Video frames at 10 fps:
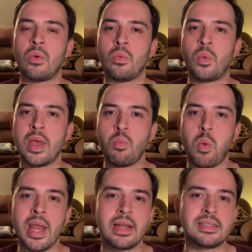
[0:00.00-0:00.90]
we're
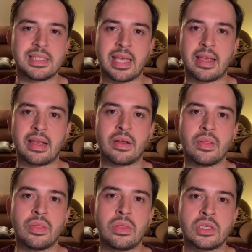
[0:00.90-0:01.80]
witnessing
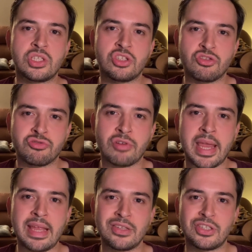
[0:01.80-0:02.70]
the
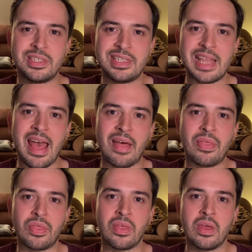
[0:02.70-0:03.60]
strange death
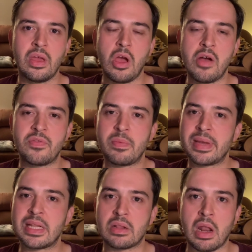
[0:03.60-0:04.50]
of the
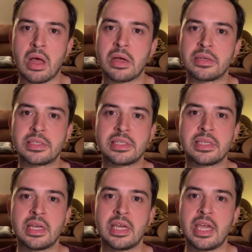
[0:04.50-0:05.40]
middle class
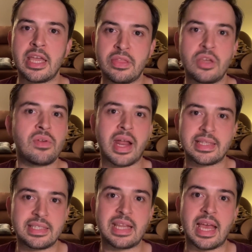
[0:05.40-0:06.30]
in the
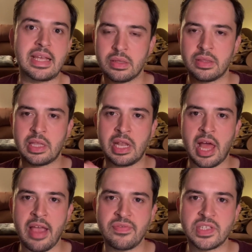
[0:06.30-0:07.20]
United States. The
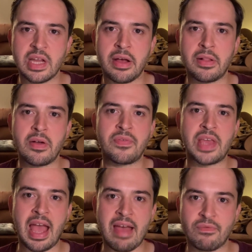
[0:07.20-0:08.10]
lifestyle of
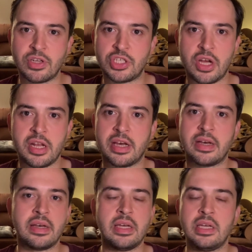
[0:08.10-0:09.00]
the average
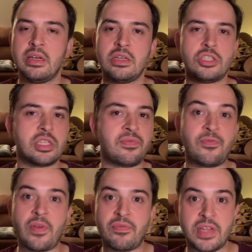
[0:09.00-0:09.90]
earner just
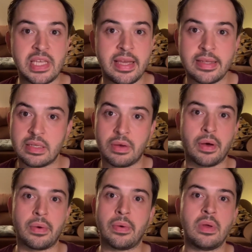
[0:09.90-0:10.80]
50 years
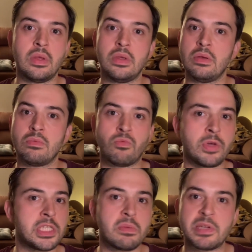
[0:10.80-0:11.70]
ago,
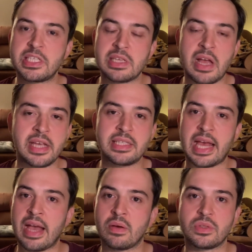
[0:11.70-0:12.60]
reasonably sized
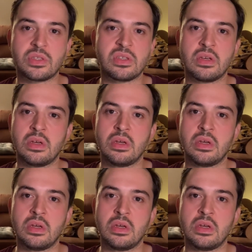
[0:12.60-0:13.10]
house,